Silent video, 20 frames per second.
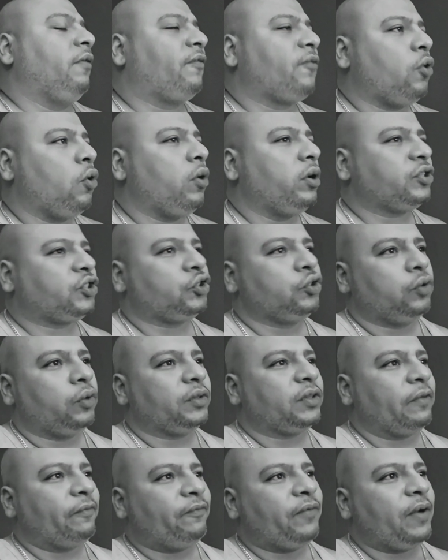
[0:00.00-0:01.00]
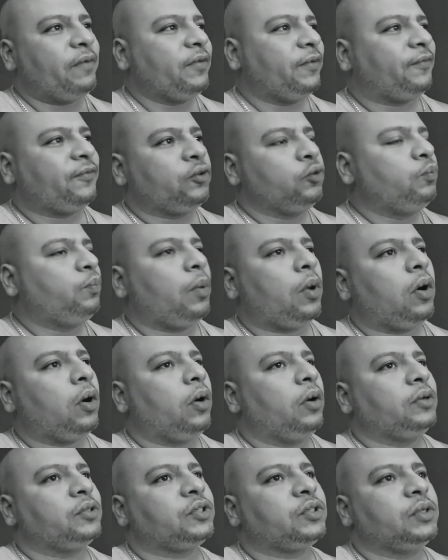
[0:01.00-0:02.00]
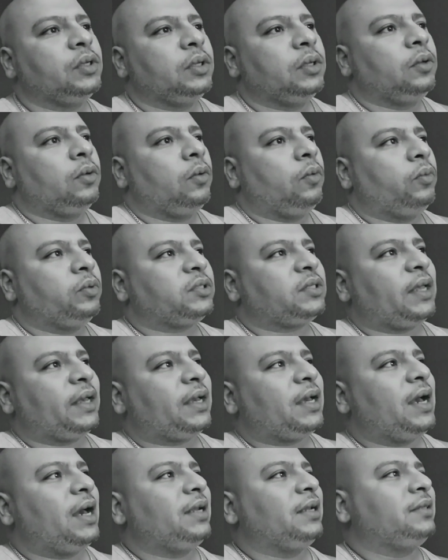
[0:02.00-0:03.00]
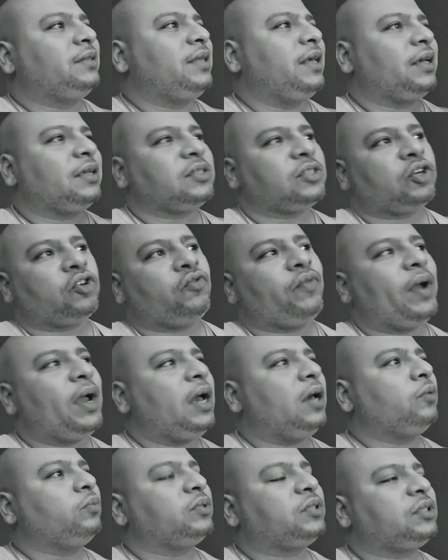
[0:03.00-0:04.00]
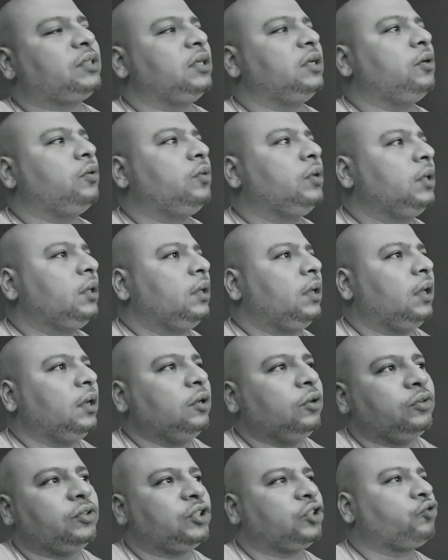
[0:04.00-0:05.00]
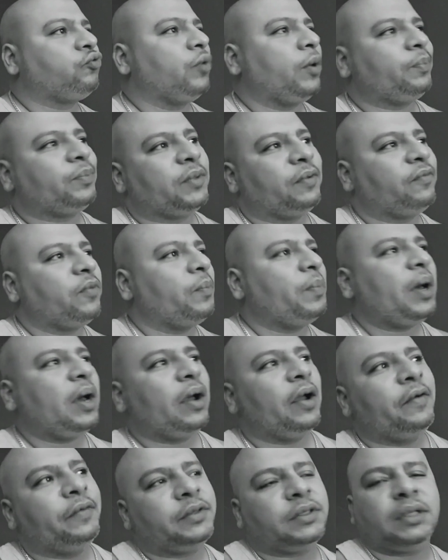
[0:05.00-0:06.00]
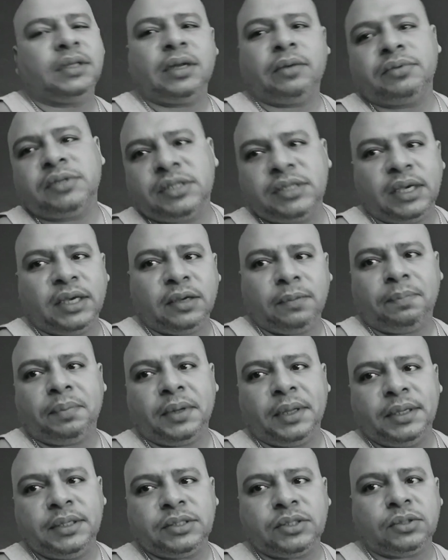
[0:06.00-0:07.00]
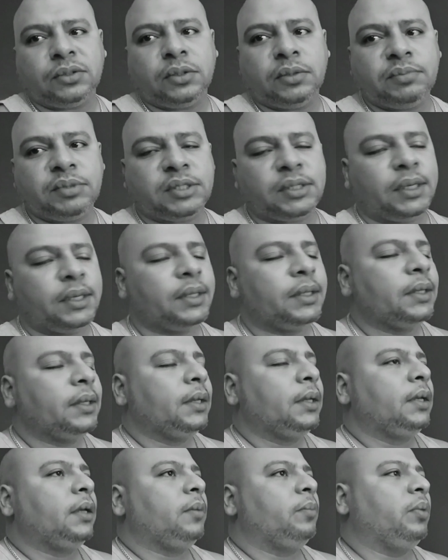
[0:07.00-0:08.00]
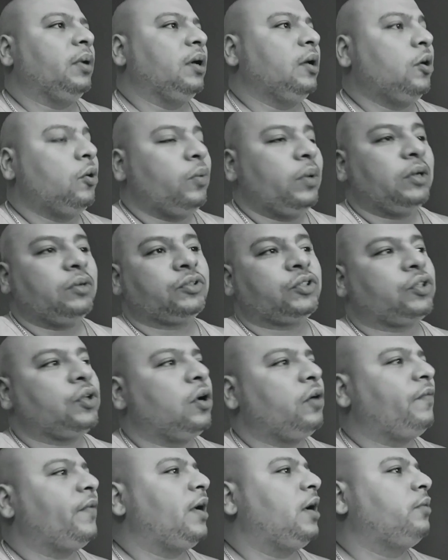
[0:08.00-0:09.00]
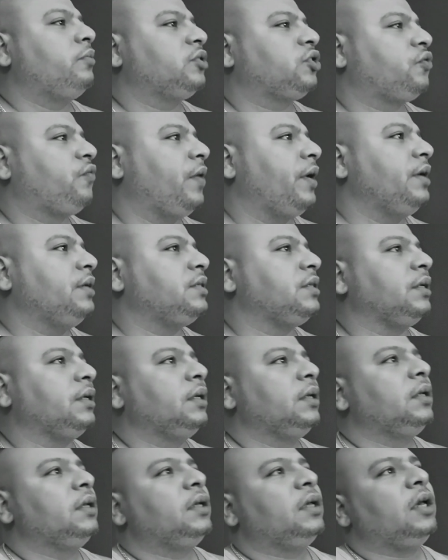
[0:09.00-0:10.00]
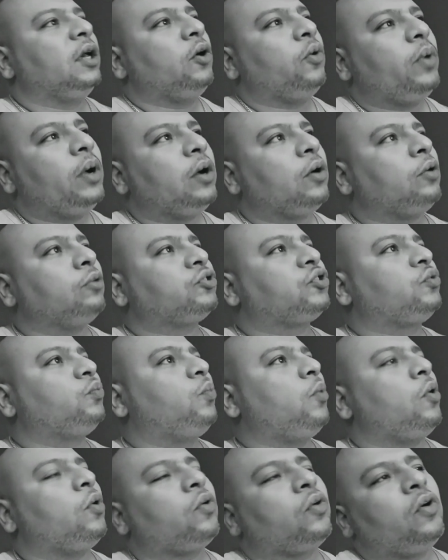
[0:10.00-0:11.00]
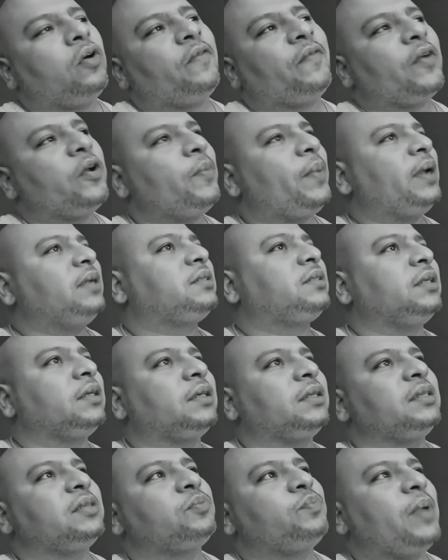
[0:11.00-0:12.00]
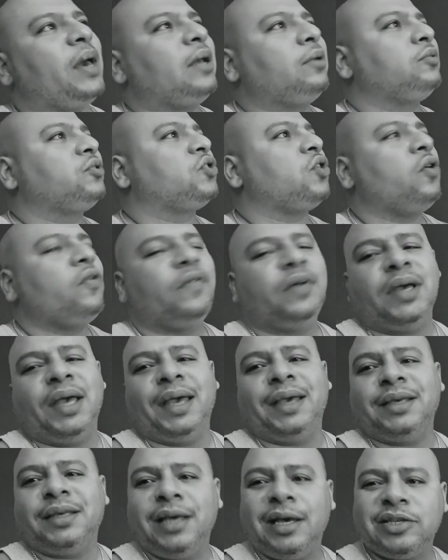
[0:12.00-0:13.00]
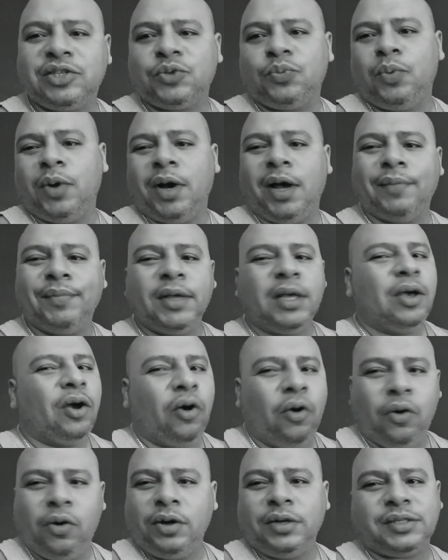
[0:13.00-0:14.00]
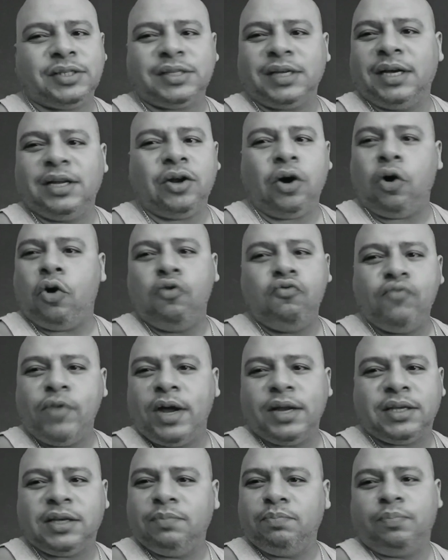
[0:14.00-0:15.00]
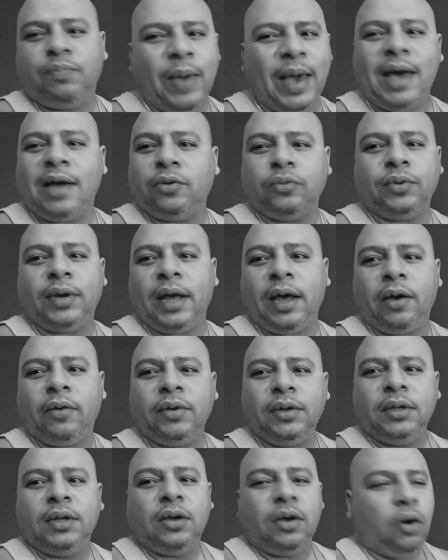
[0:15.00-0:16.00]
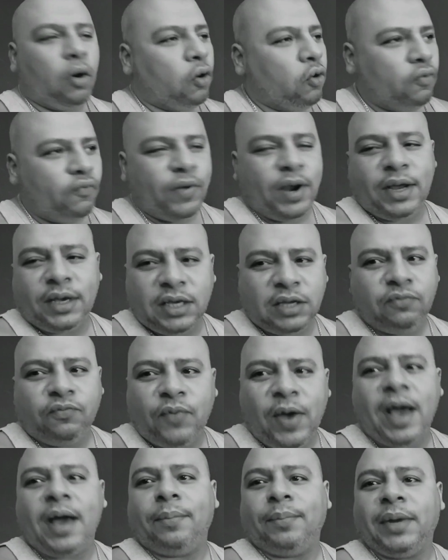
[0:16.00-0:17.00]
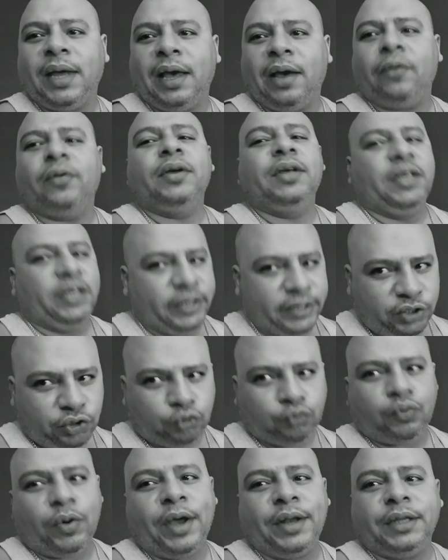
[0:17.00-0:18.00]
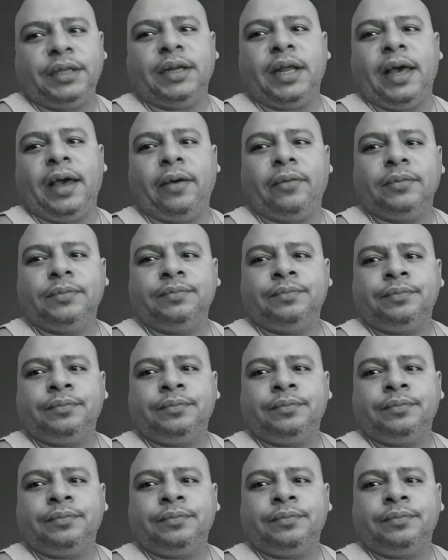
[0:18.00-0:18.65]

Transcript: course, you know, the very few bars was like kind of dead because the crowd was still a little disruptive about everything that was taking place. You know what I'm saying? But Ill Will's third round was crazy. Ill Will goes to walk off. Everybody's thinking his battle's over. And guess what? All of a sudden, O-Red can battle now. O-Red can rap now. He's ready now.